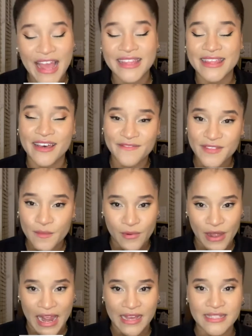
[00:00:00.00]
I love the
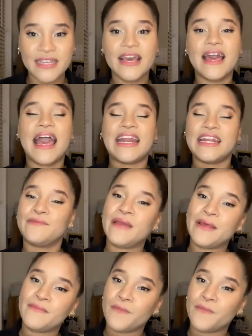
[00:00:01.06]
brand, and it made me